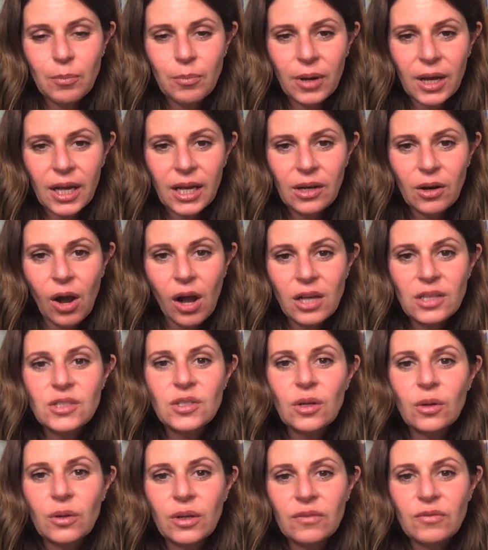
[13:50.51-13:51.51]
But
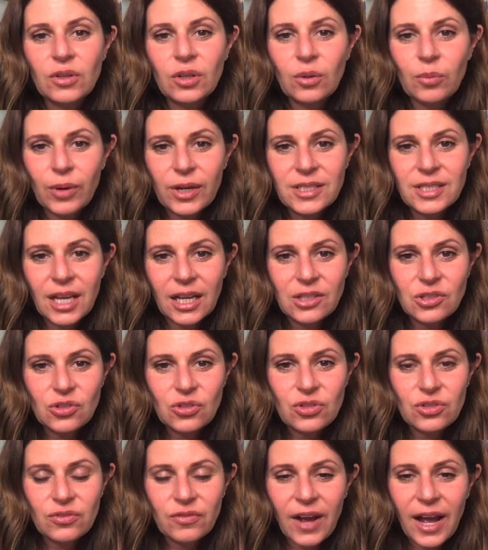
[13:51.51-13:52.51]
also, if you're a breast cancer
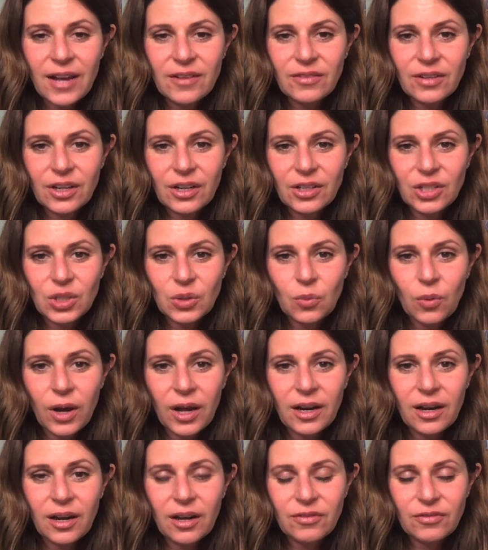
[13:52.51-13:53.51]
survivor and you
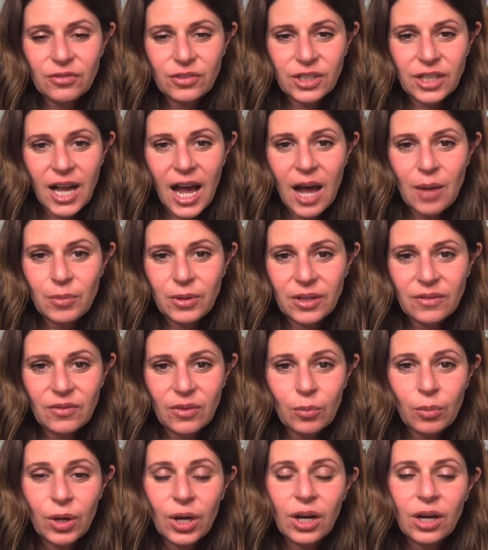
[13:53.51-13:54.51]
want a free copy of
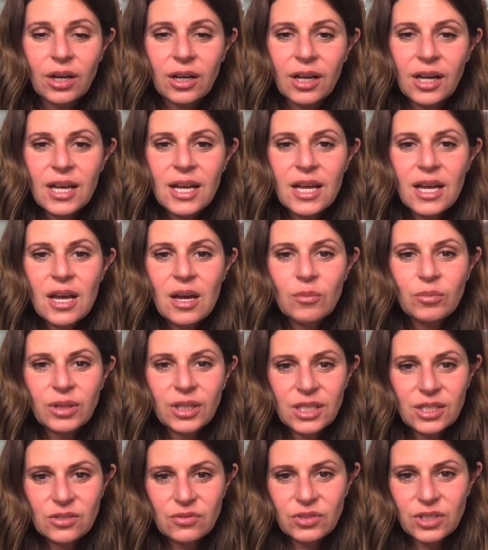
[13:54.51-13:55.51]
the book,
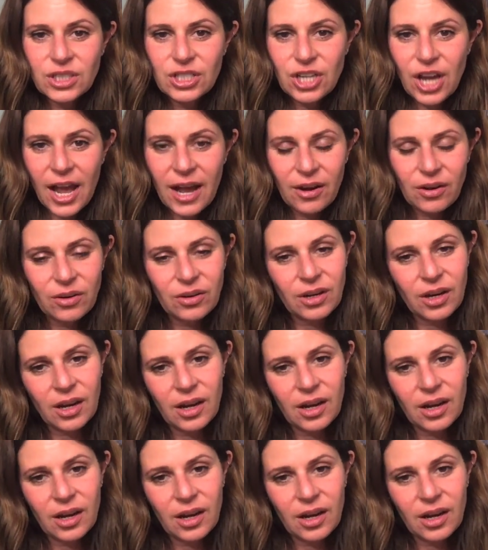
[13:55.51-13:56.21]
please reach out.